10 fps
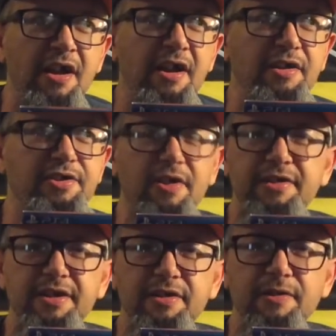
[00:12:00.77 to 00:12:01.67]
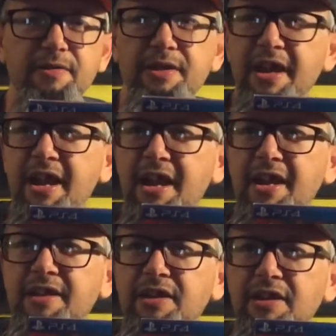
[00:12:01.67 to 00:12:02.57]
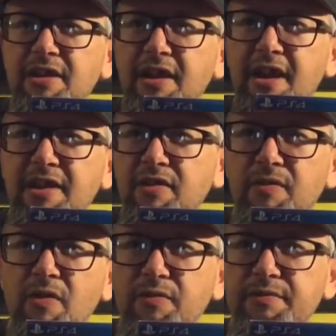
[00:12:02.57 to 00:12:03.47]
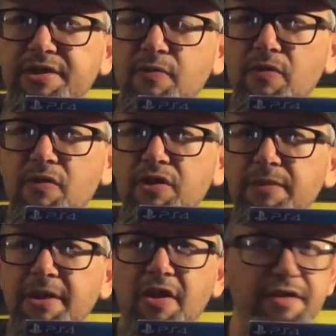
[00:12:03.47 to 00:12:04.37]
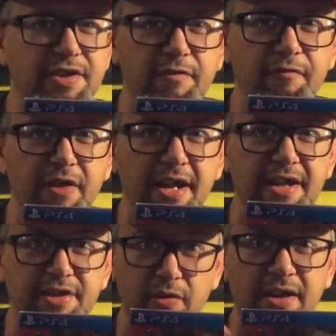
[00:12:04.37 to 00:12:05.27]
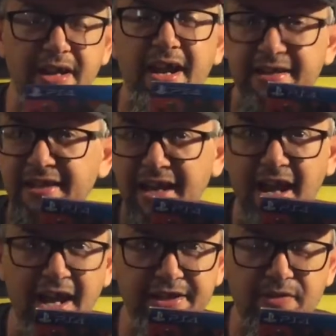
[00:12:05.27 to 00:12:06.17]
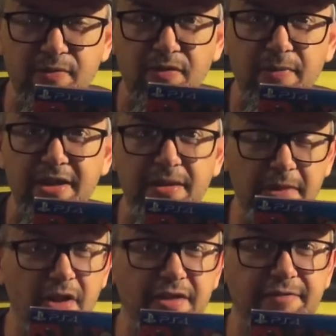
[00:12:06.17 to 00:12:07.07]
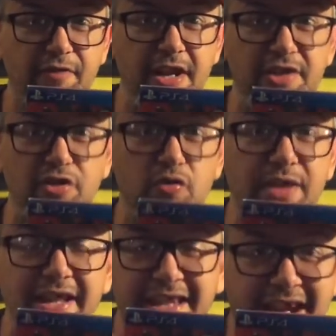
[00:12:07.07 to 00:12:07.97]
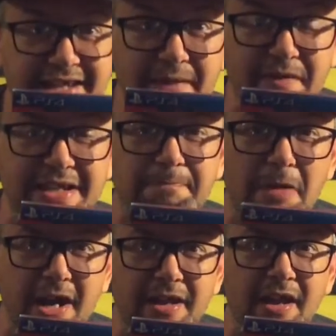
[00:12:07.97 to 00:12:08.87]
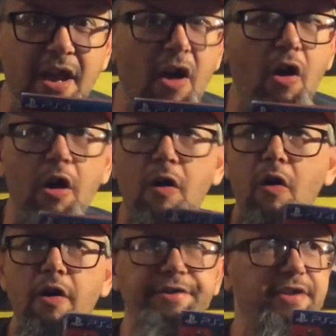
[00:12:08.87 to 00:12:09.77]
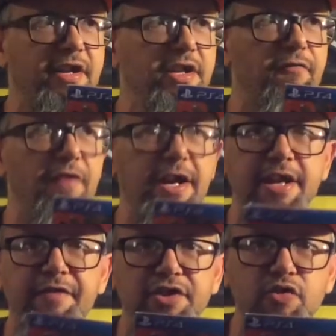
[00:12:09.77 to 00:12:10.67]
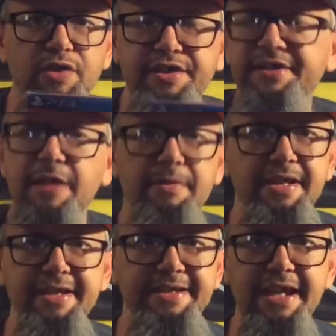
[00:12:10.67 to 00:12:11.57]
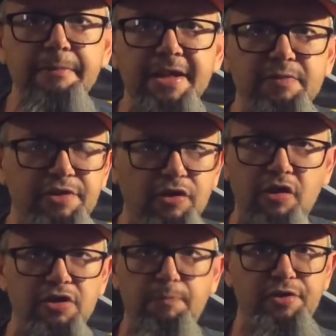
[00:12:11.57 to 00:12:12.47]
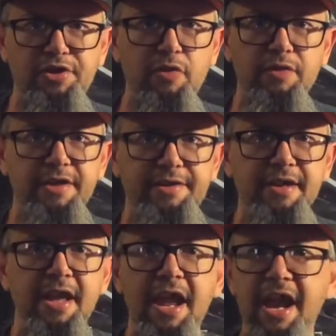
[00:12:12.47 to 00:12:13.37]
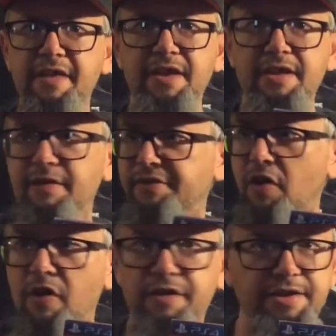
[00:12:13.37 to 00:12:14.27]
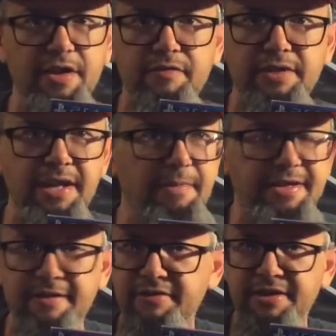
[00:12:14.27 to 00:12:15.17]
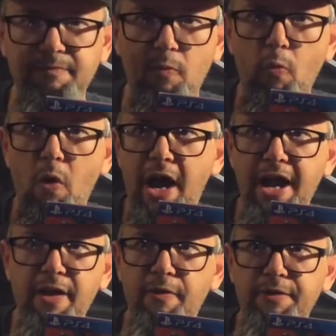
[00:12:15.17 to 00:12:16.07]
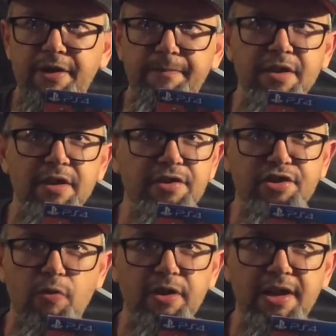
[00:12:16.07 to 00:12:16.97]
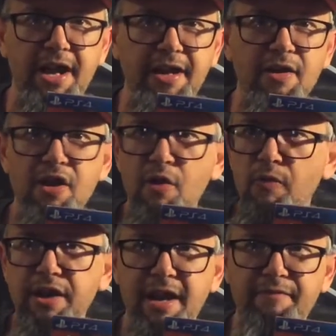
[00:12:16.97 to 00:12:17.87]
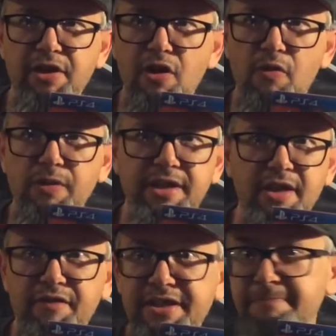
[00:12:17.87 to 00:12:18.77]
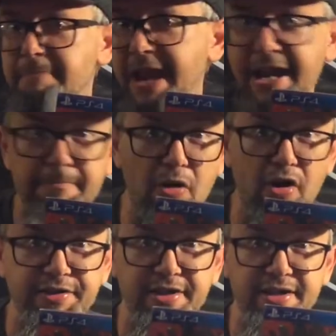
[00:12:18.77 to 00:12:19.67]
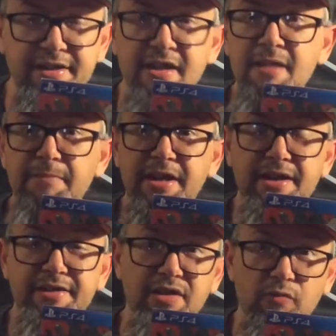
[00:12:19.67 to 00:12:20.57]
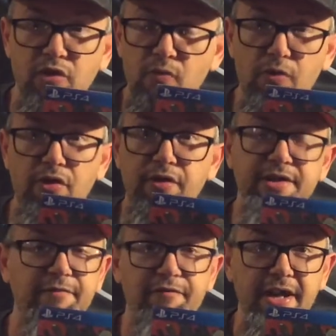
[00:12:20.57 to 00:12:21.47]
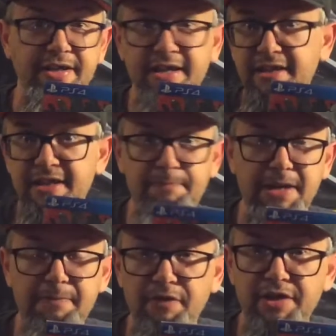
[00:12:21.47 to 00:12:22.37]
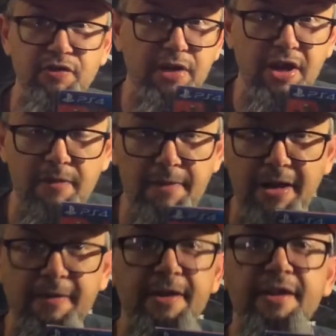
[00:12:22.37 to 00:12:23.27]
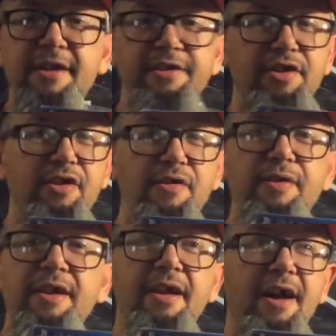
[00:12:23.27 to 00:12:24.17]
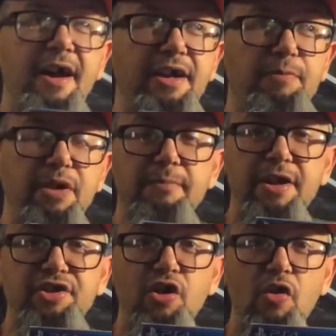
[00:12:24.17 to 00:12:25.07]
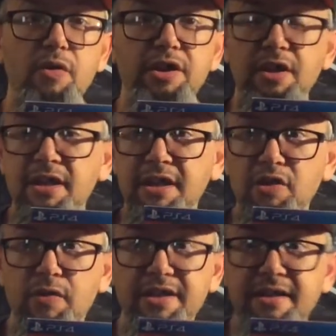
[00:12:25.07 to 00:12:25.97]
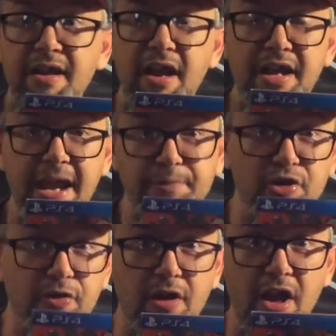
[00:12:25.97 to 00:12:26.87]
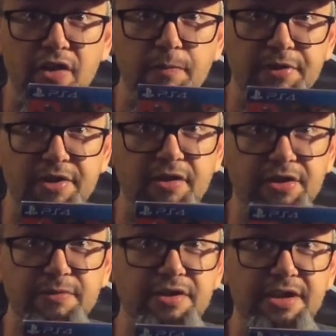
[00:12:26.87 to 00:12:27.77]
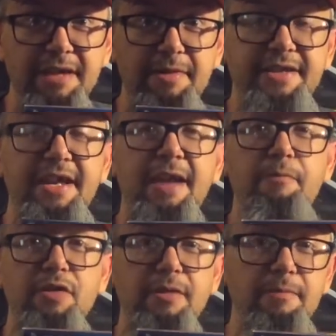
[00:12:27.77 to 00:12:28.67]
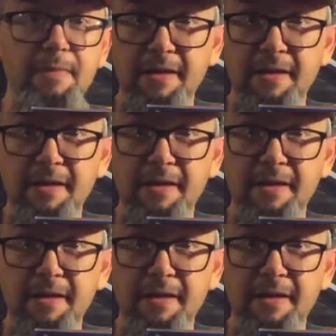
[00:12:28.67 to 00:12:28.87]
you start as a dude and you go to a school and you meet all these new friends. It's like a high school, but you meet all these friends, you do daily activities, but all of a sudden you find out that you can summon these demons, which are called personas. And then there's all these other demons, and there's some wild storyline where you have to go and kill these main bosses, because in the real world it's affecting these people that you care about. So you pretty much go and then you can capture other personas, which are demons, and put them